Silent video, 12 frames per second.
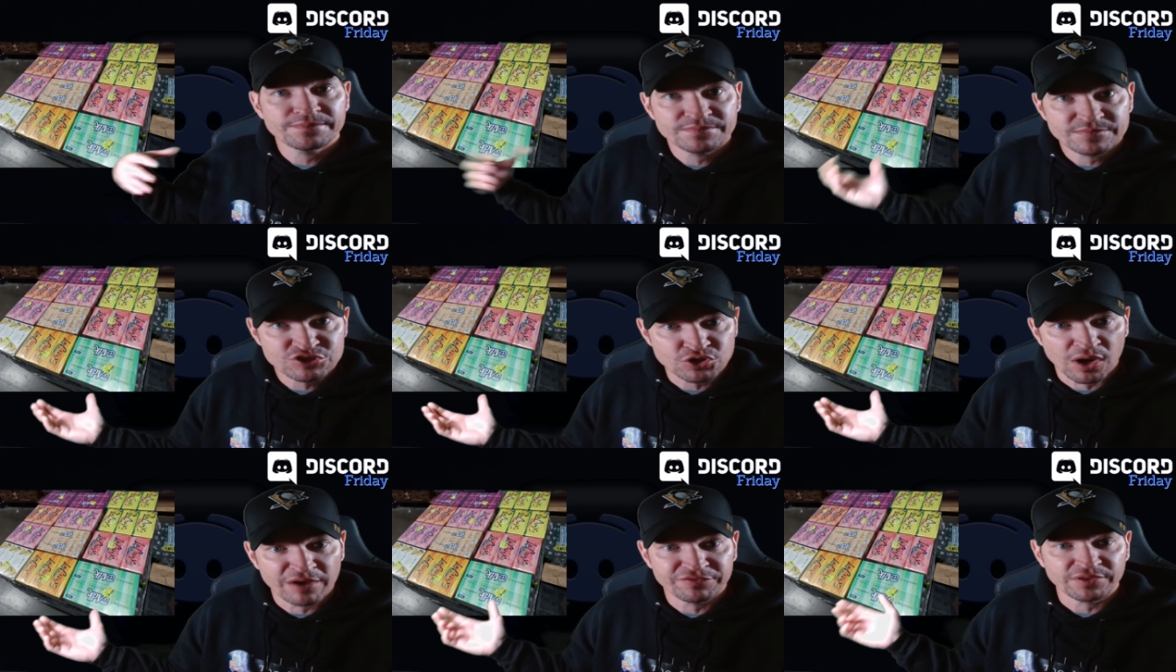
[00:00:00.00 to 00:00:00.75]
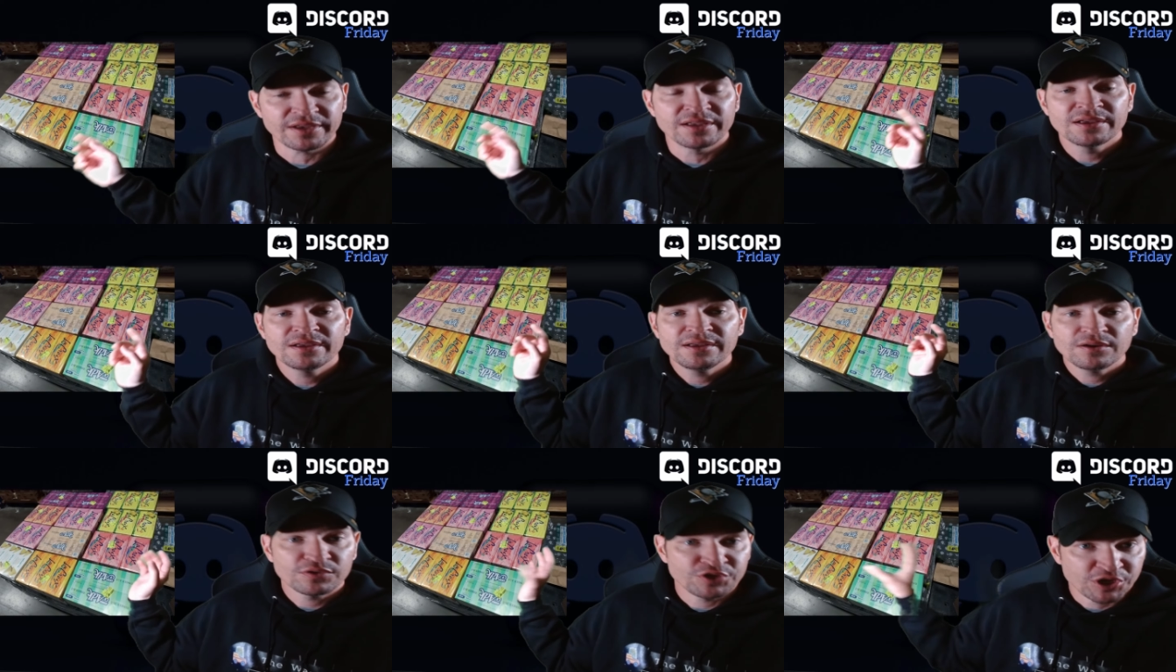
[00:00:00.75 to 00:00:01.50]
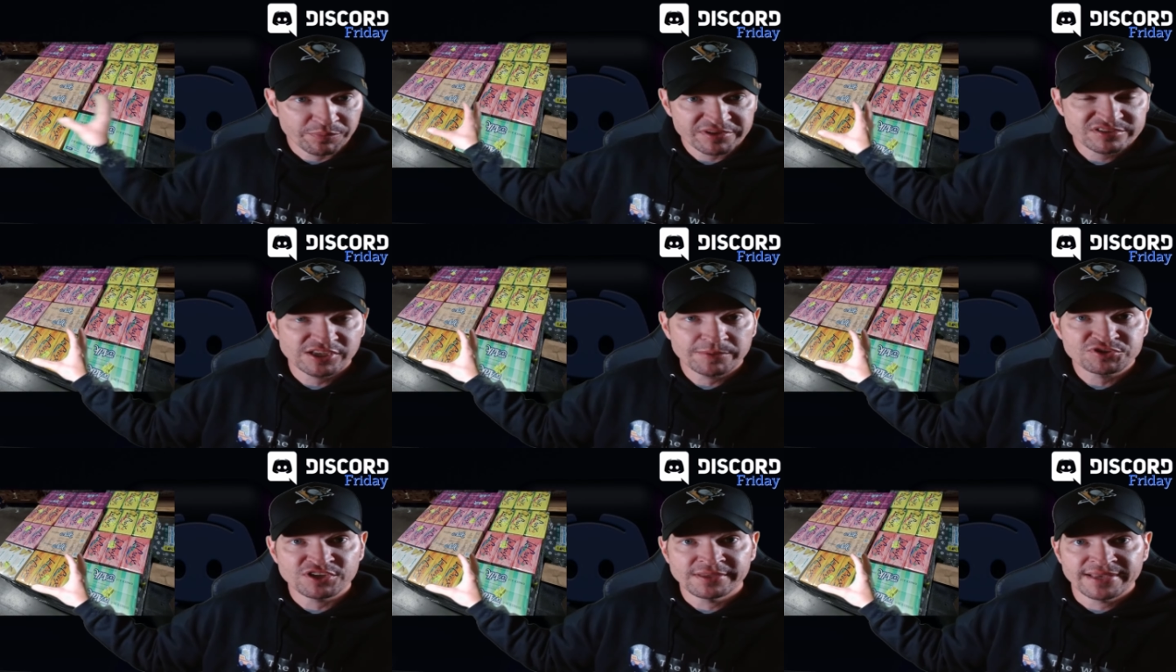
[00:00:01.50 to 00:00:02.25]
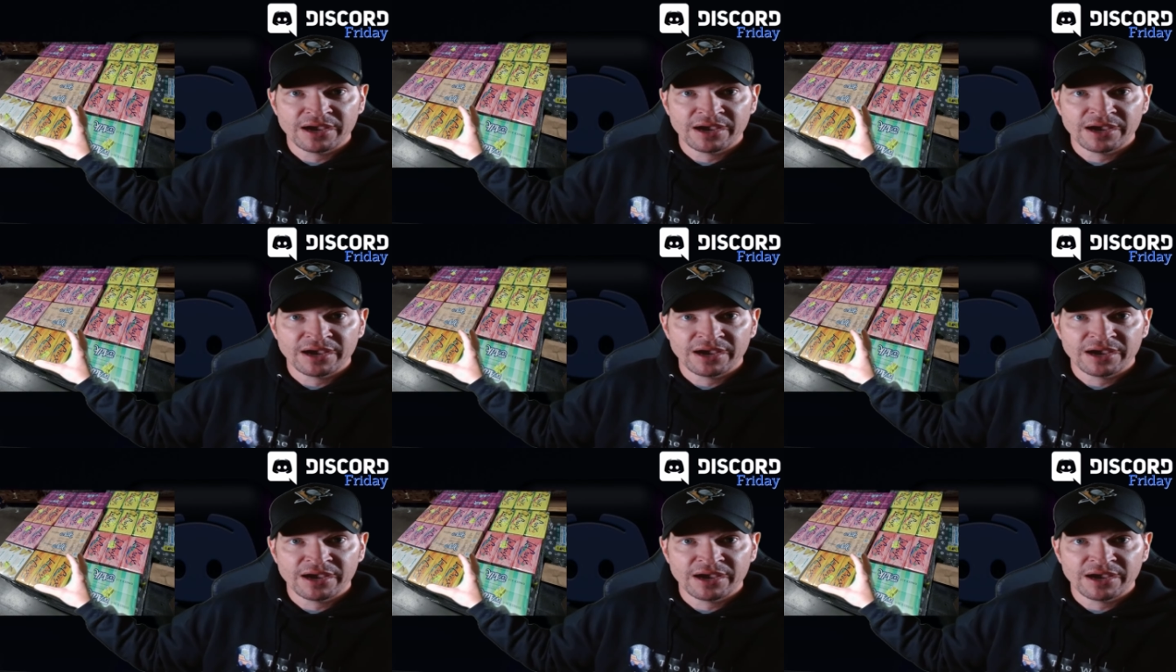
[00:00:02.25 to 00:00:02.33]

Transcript: softly. You could put a slip sheet